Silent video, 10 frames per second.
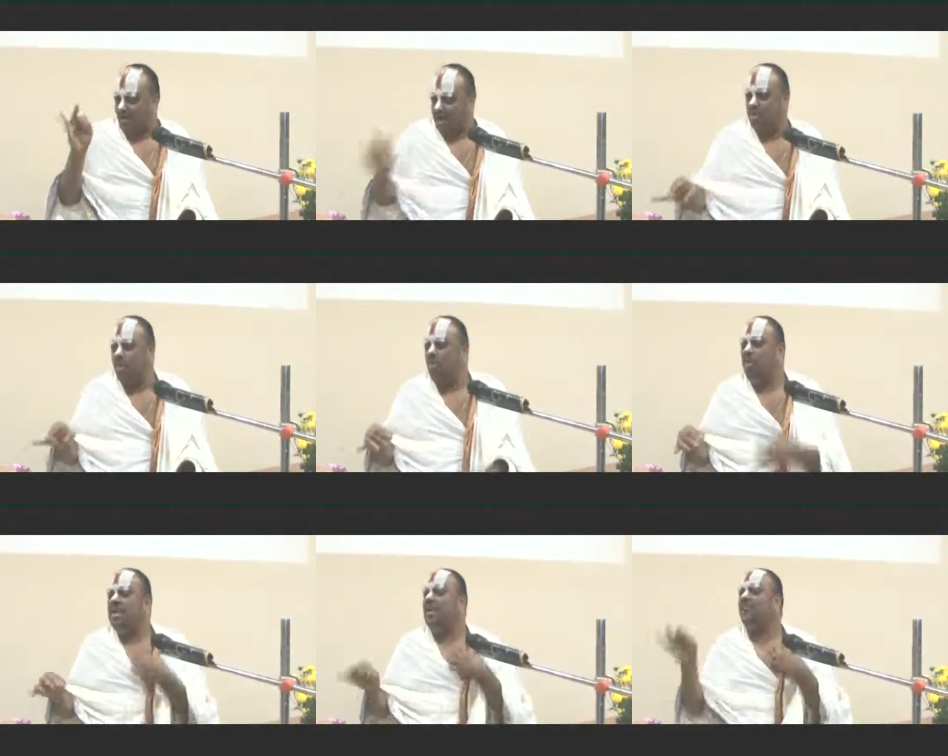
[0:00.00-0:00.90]
And number
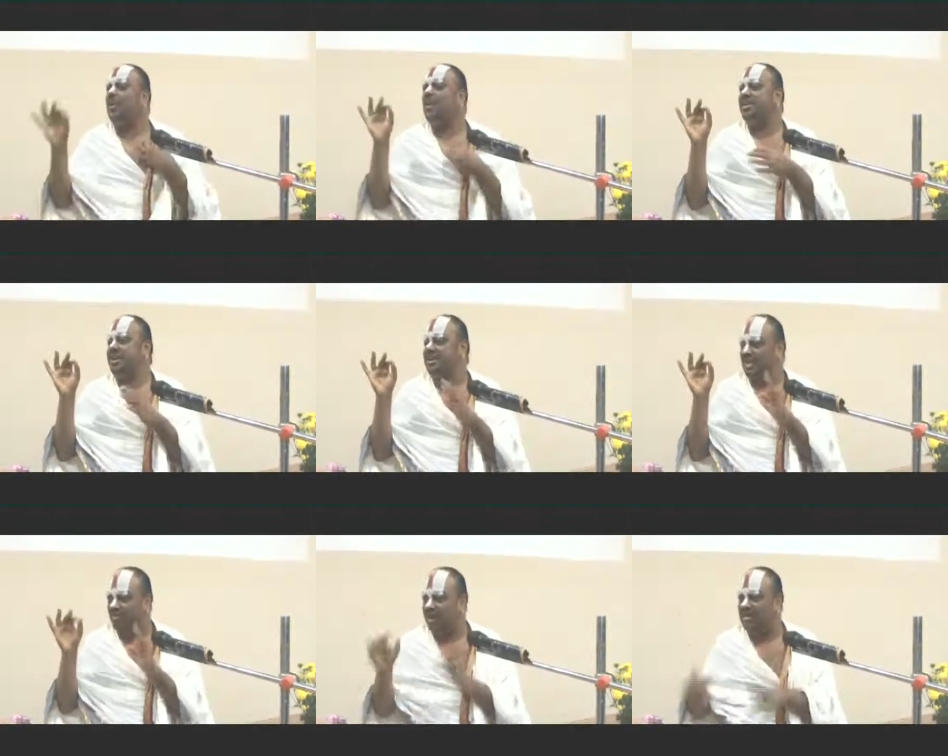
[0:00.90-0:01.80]
two,
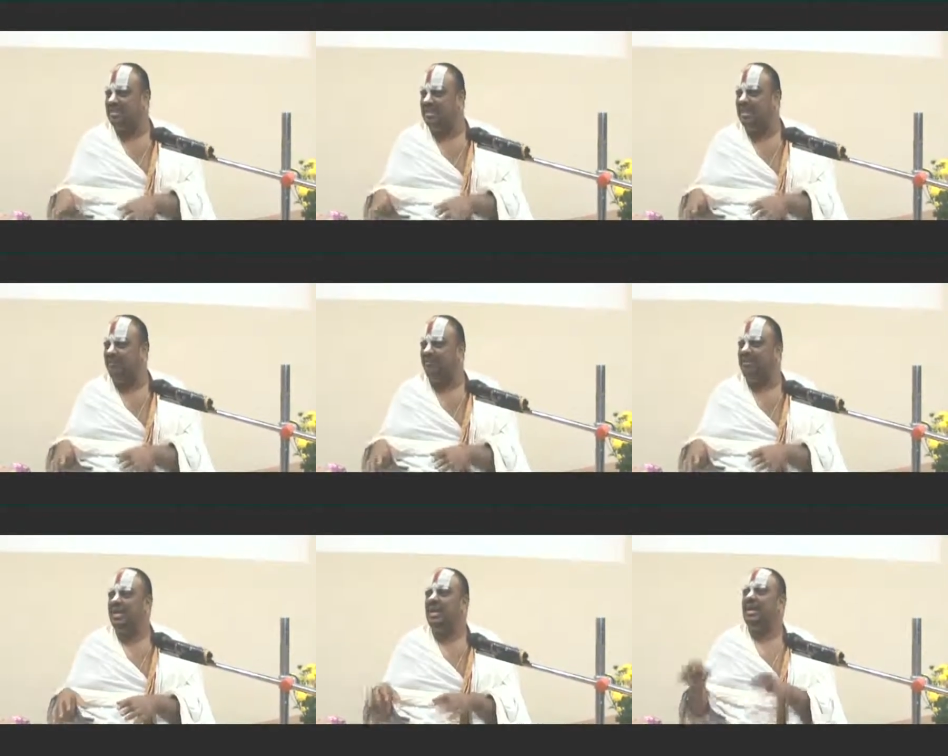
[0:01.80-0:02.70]
information technology
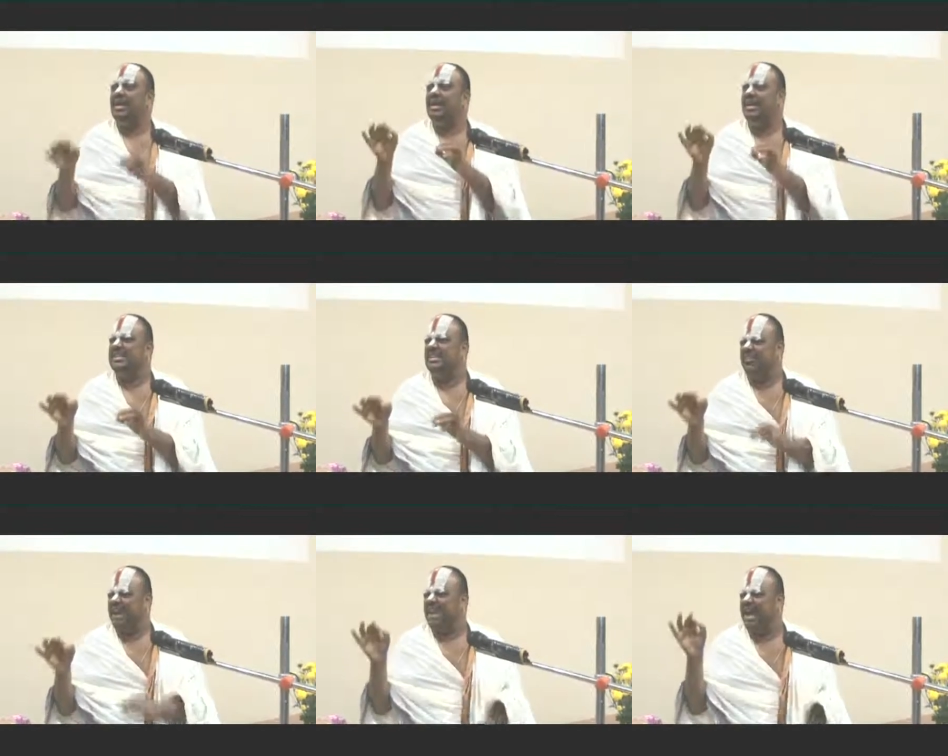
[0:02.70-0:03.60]
is
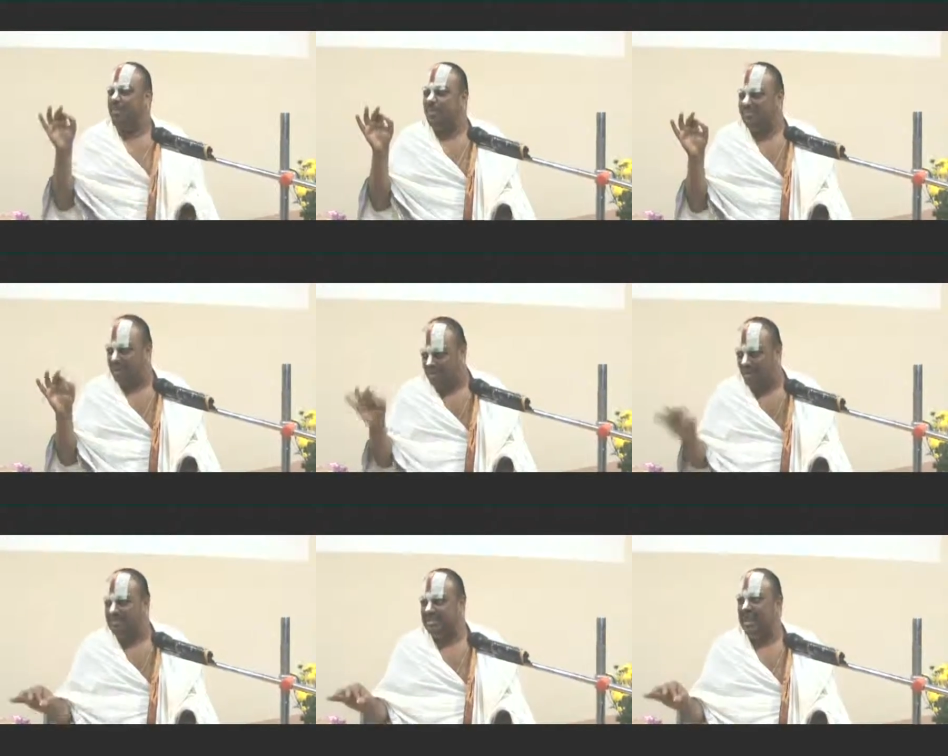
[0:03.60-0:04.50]
a very capable
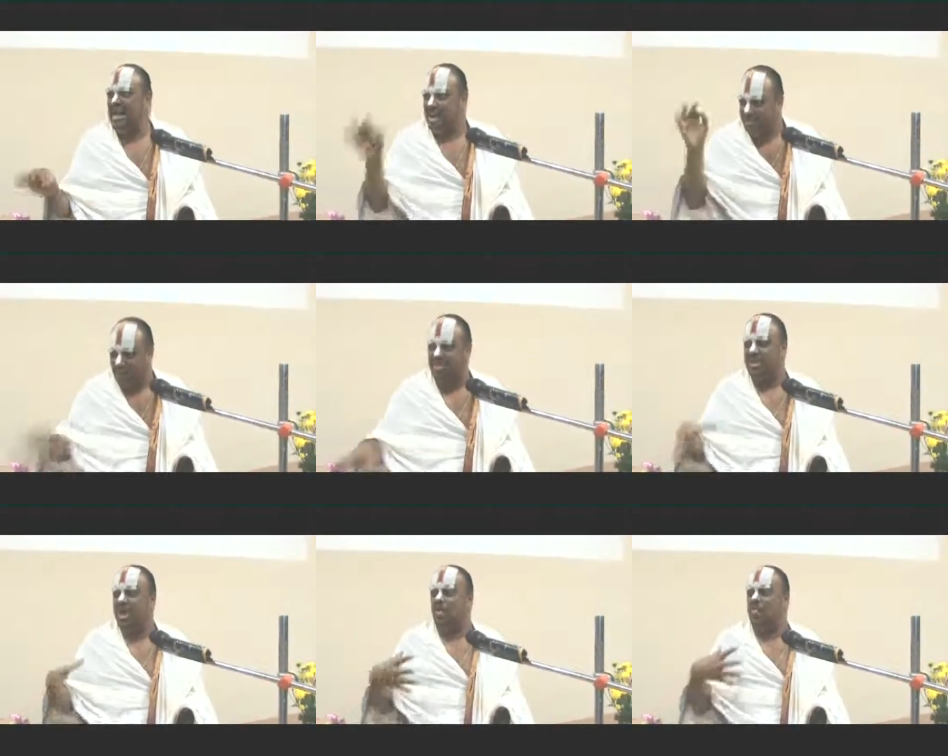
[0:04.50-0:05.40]
technology in
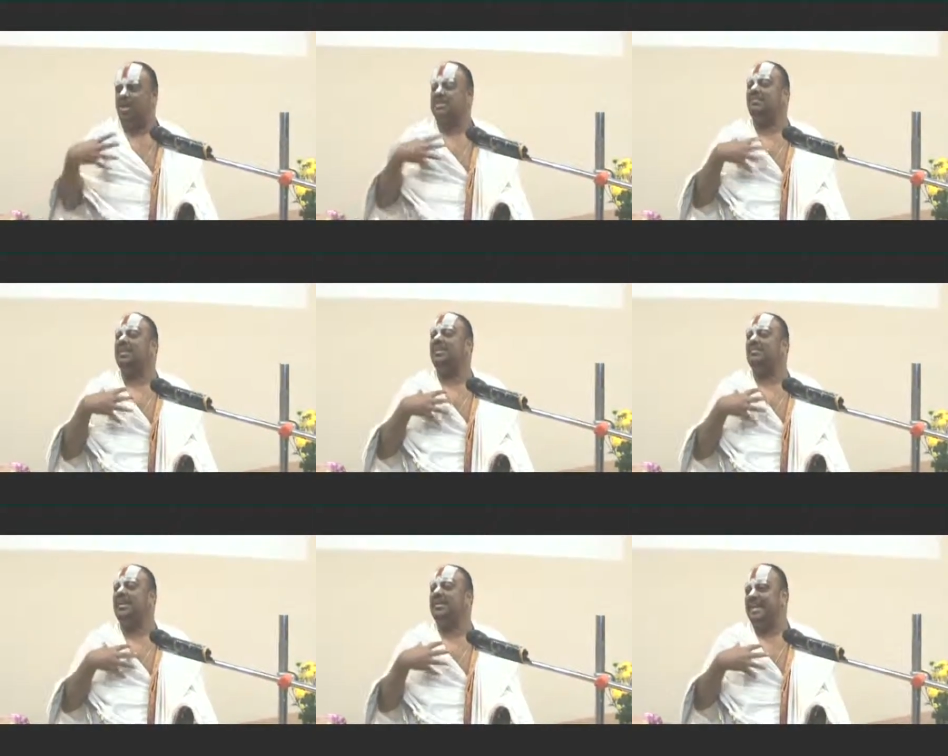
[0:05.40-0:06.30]
which
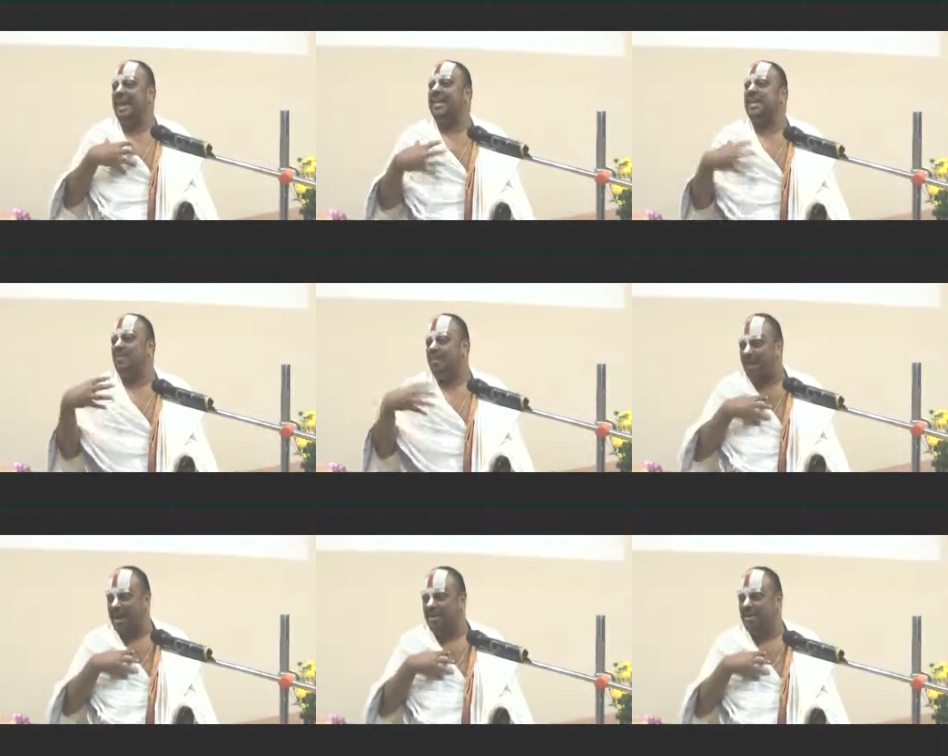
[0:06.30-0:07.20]
whatever we take in
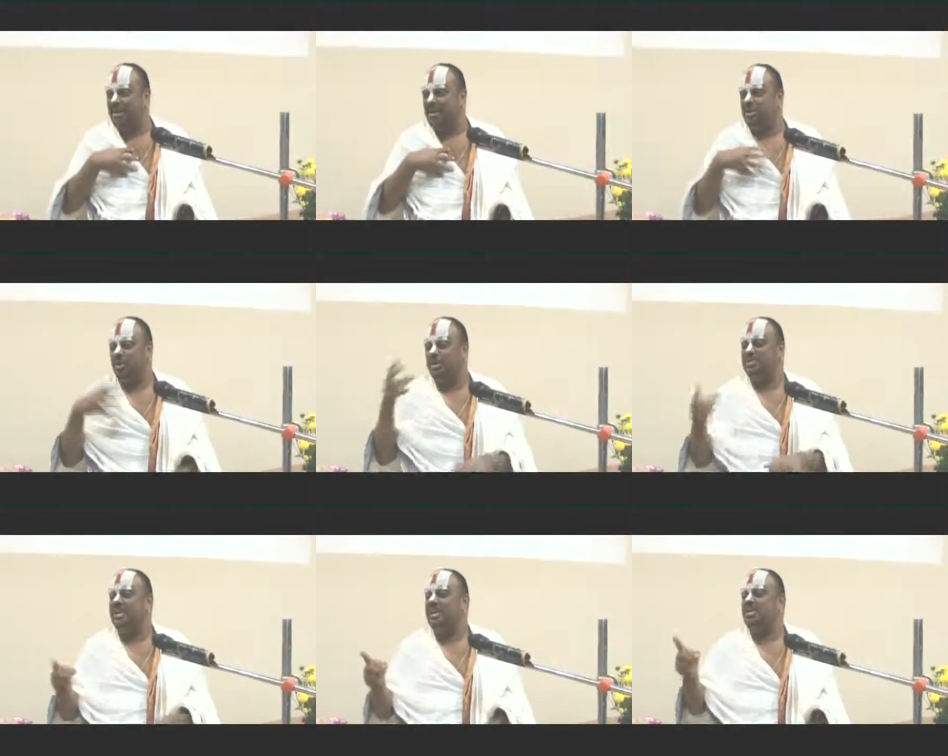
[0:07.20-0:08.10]
our mind to
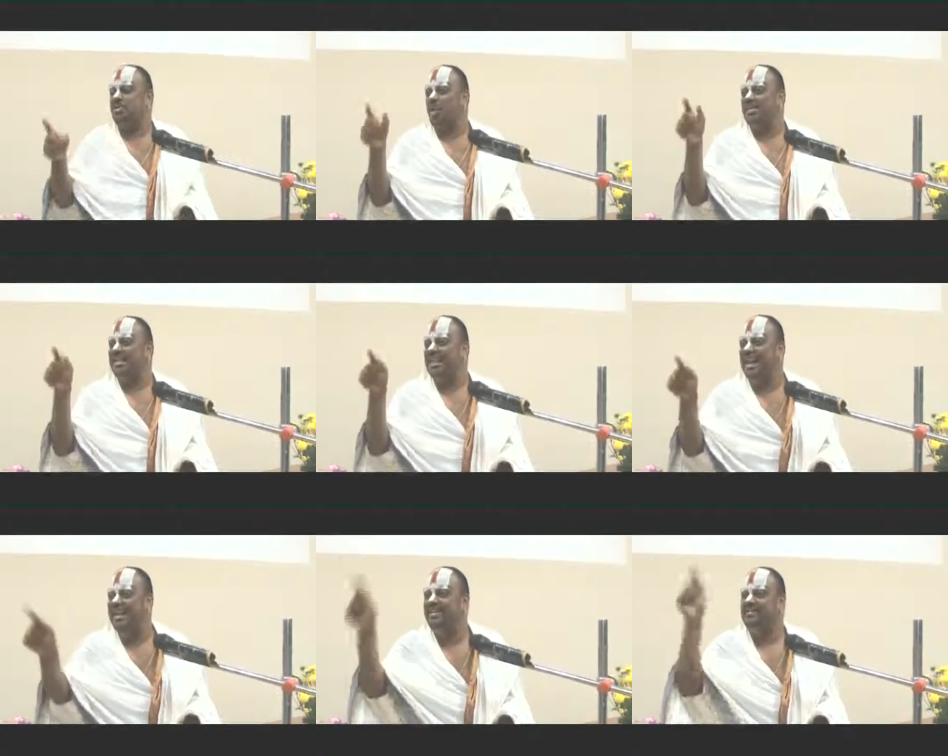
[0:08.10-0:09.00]
decide, it is known as a
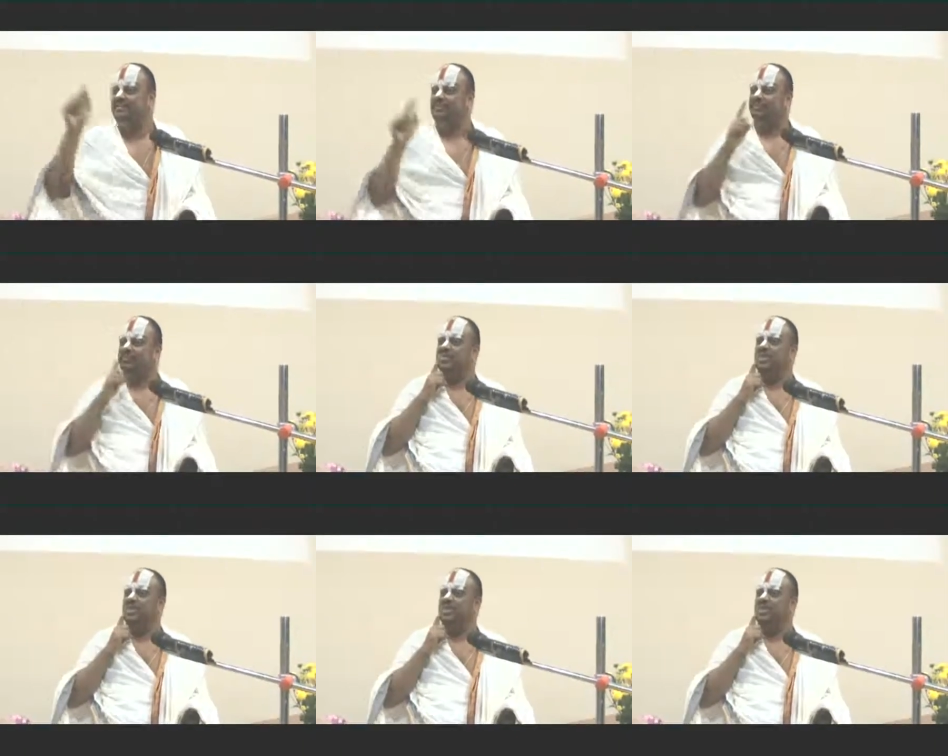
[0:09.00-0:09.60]
lead.